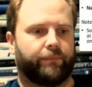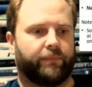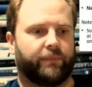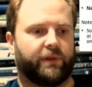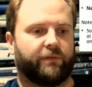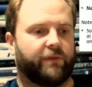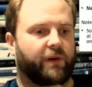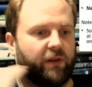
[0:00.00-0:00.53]

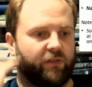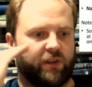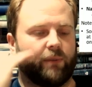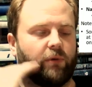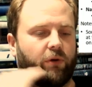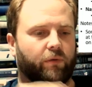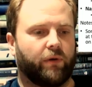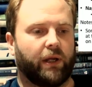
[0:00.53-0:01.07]
The vice
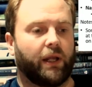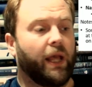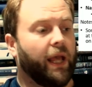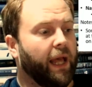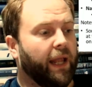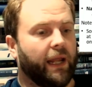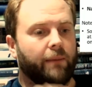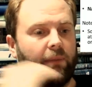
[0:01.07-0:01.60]
admiral red.
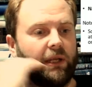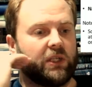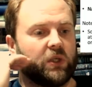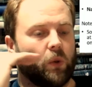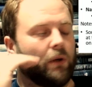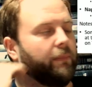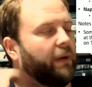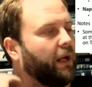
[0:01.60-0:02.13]
That means
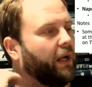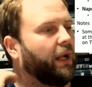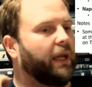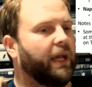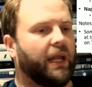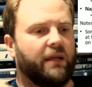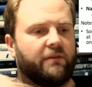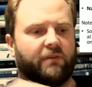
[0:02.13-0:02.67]
automatically
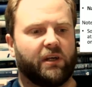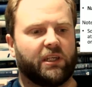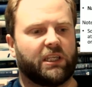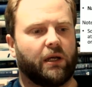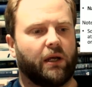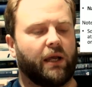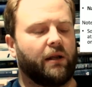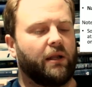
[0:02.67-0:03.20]
any
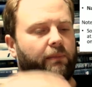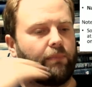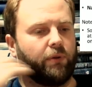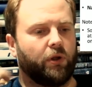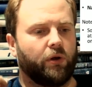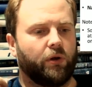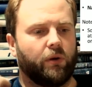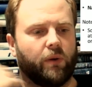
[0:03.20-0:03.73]

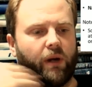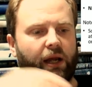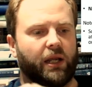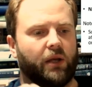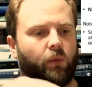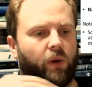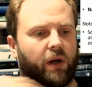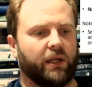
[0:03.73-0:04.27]
blue, any
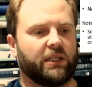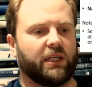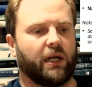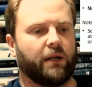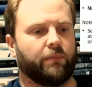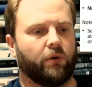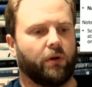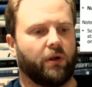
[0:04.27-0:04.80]
white
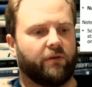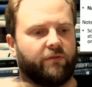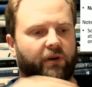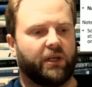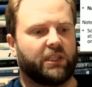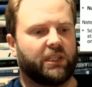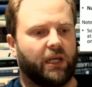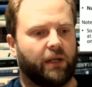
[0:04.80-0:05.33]
admiral, a
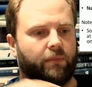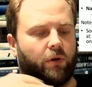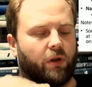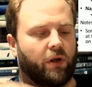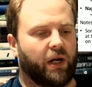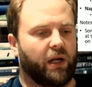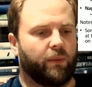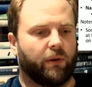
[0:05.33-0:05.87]
vice admiral,
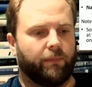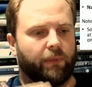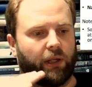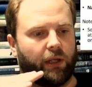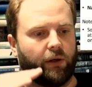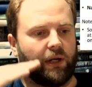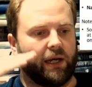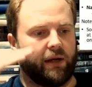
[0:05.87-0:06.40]
or anyone
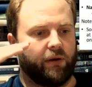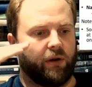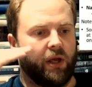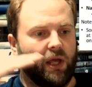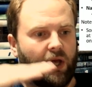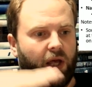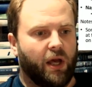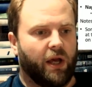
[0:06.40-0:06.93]
below that,
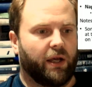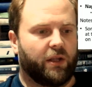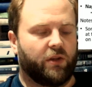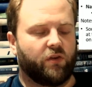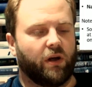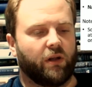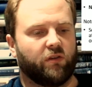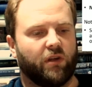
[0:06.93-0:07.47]
it
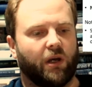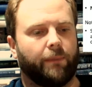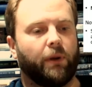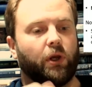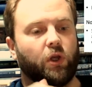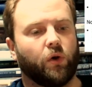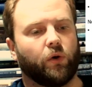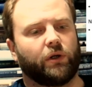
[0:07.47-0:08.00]
turns up,
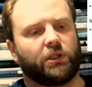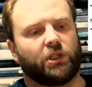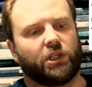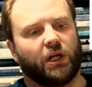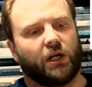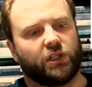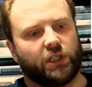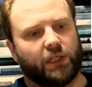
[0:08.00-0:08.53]
you're in
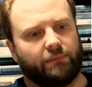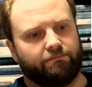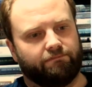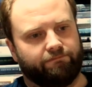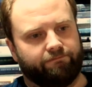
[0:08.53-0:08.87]
charge of them.